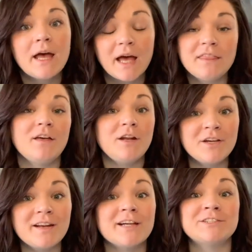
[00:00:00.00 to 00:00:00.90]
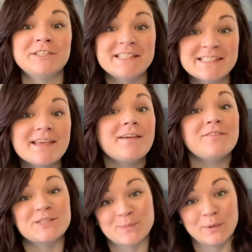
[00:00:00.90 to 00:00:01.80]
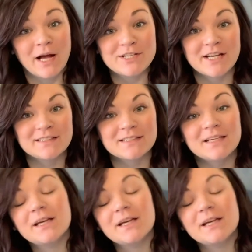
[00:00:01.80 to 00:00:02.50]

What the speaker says: I thought I could actually save this project.